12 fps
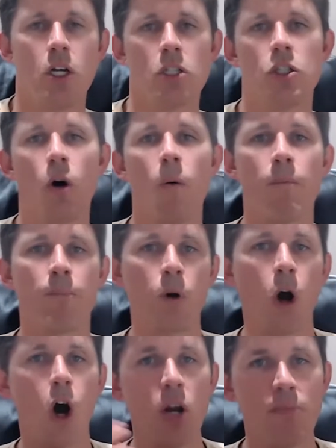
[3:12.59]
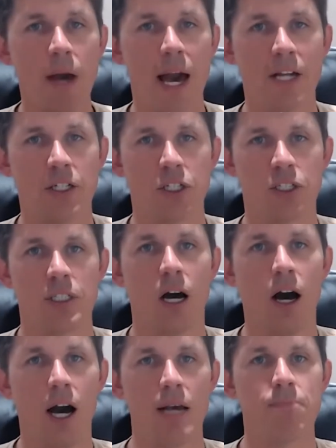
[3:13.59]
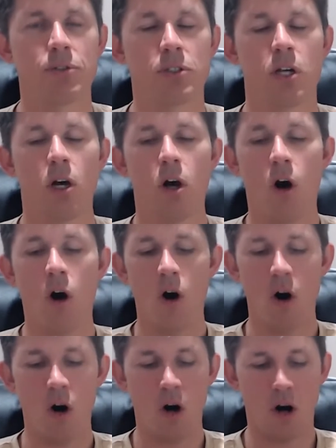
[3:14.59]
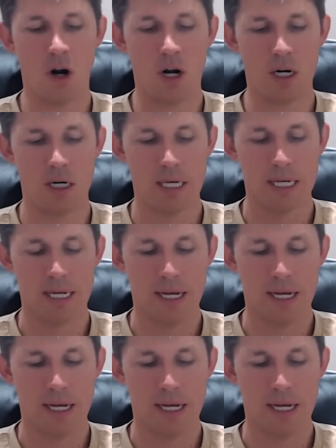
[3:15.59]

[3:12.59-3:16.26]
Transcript: So broad match types are,